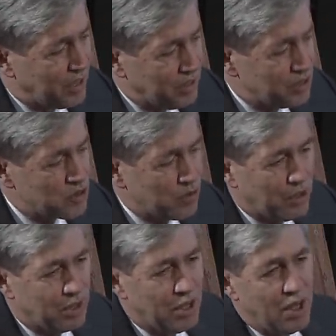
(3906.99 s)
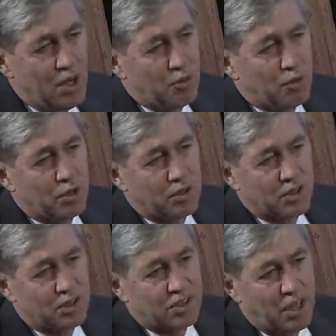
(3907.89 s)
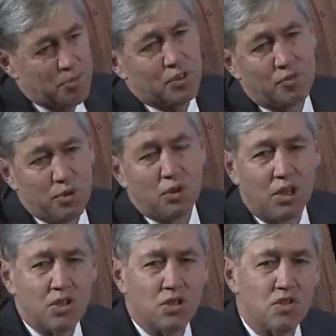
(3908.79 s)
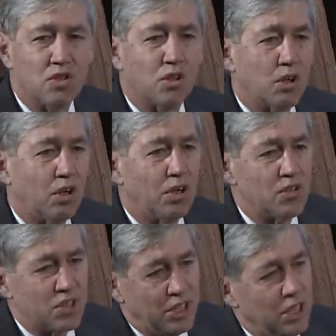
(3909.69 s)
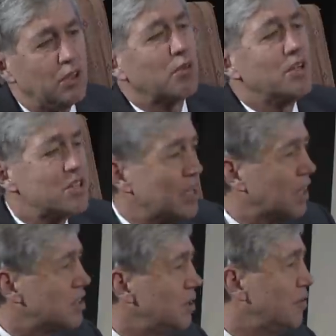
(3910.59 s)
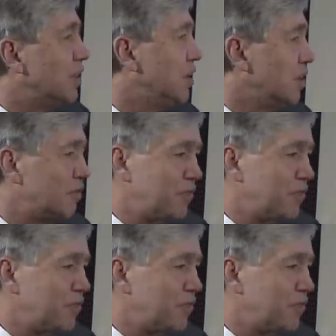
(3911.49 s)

I illustrated were types of mutations that cause increased activity of,